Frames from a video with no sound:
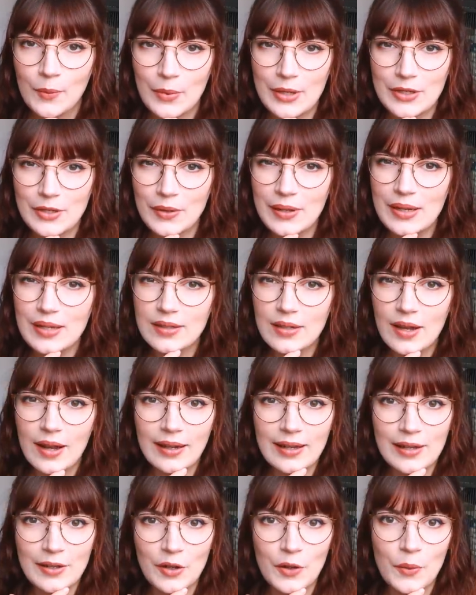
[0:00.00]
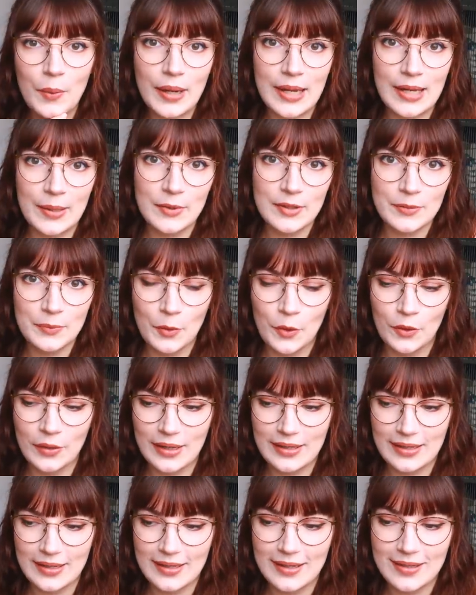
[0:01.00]
We don't entirely know when he was born.
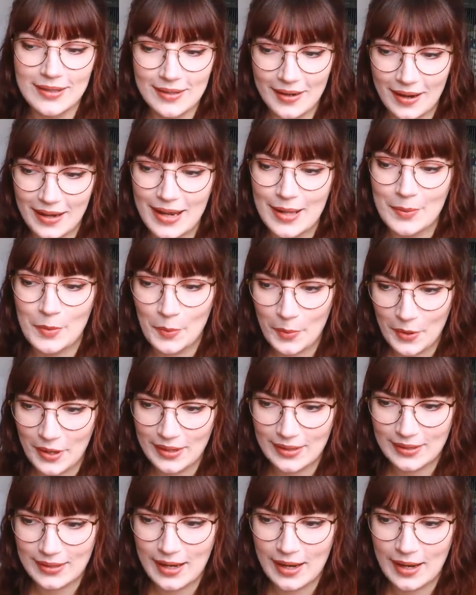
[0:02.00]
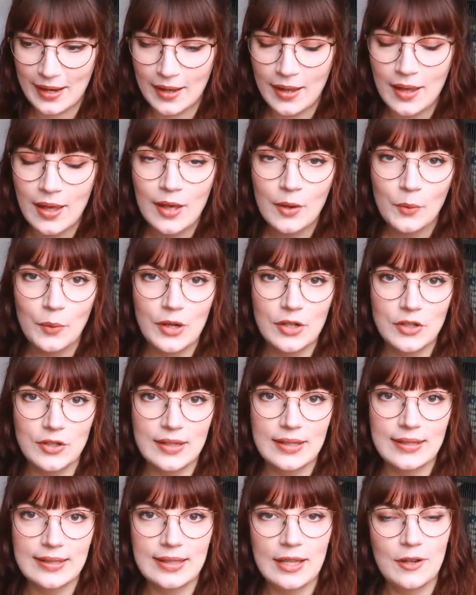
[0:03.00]
I did assign him a birthday, which
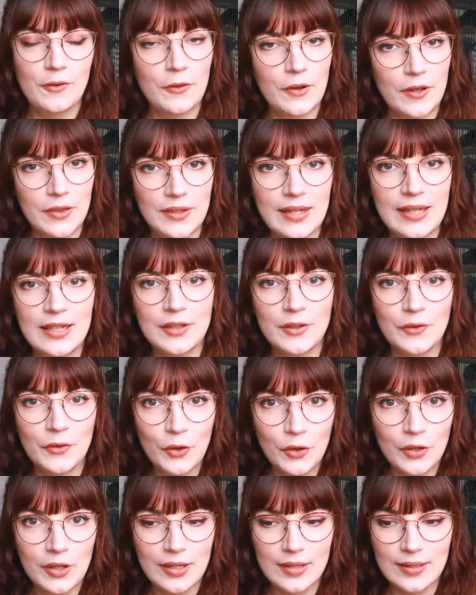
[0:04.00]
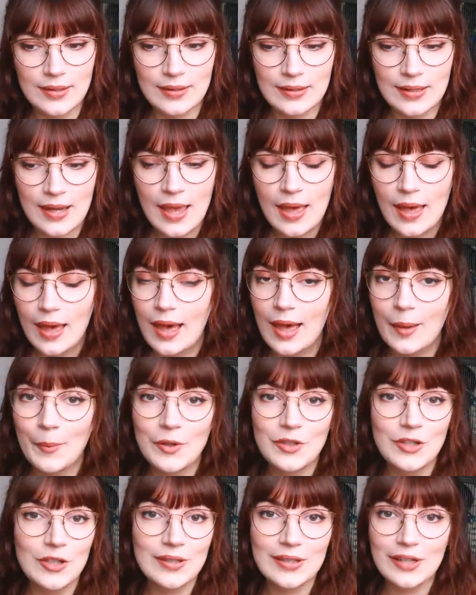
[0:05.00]
is the 15th of August, and
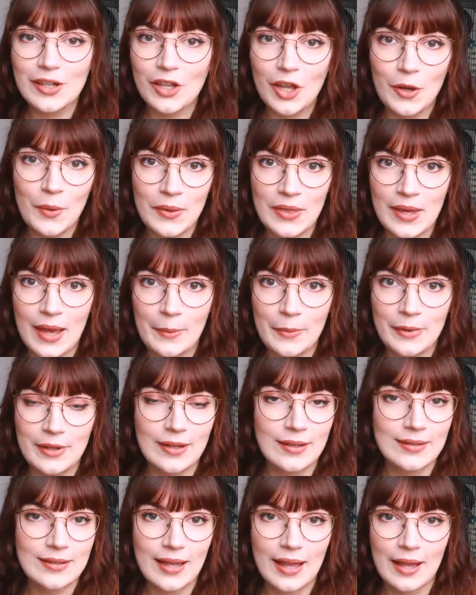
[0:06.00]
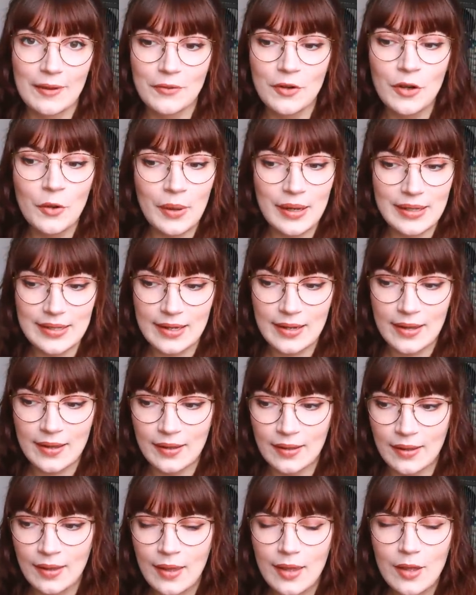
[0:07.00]
we're just going to go with that because I have no
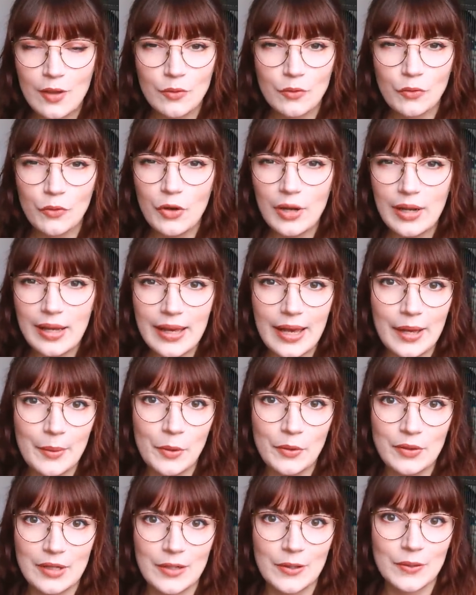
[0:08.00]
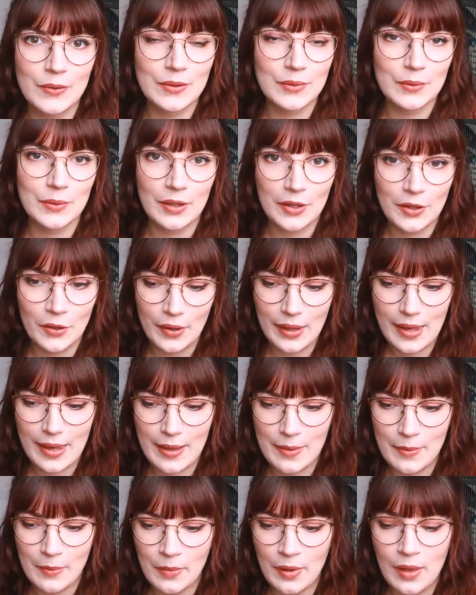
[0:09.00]
idea really how old he was when I got
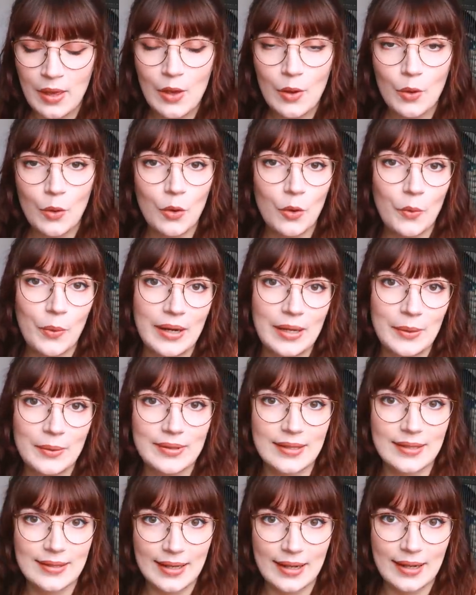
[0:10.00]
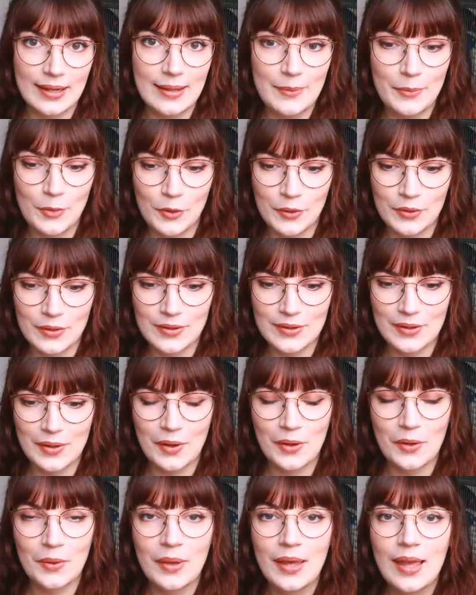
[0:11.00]
him or when he was exactly born.
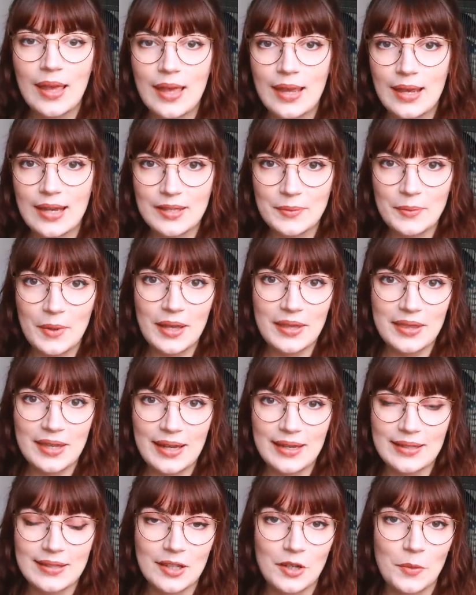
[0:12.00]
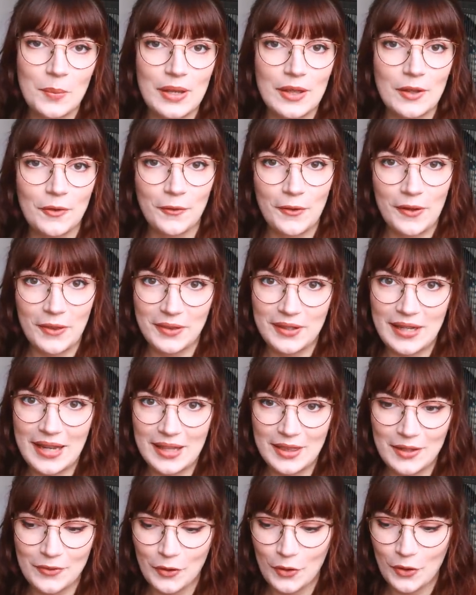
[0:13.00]
So his birthday is going to be the
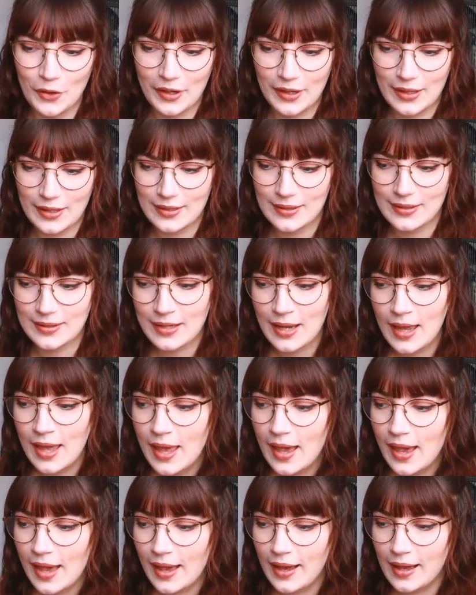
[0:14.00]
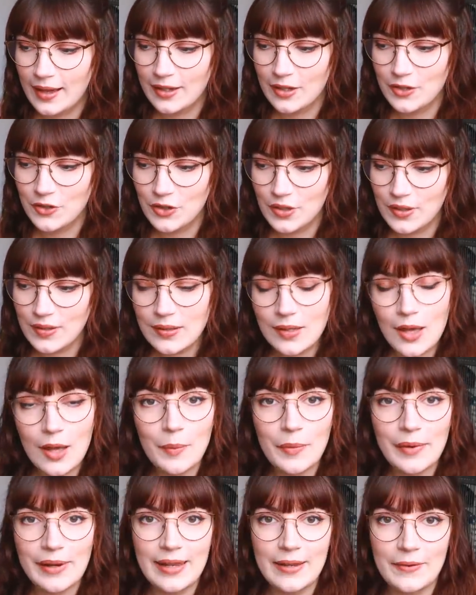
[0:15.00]
15th of August, and I just
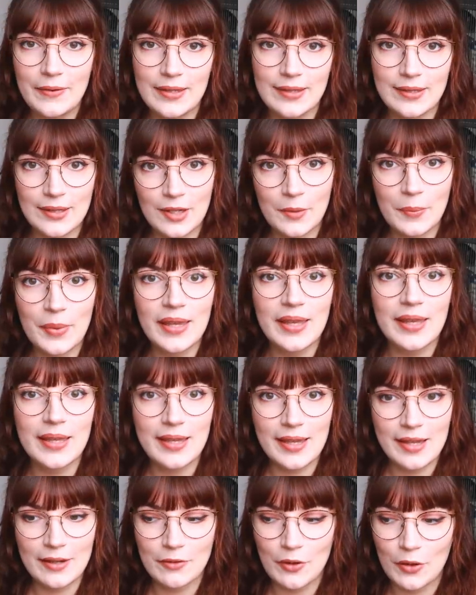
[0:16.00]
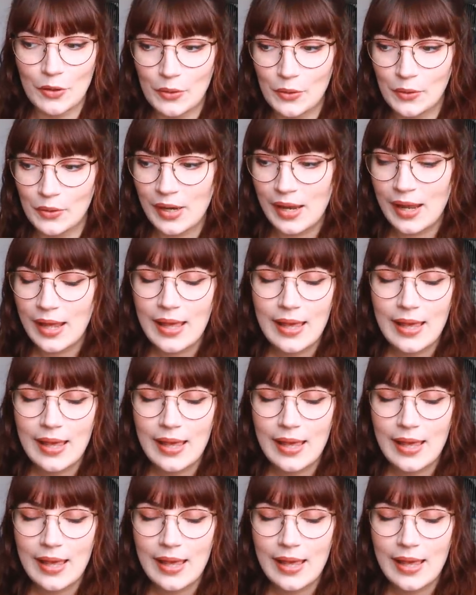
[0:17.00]
can't believe he's going to be a year old.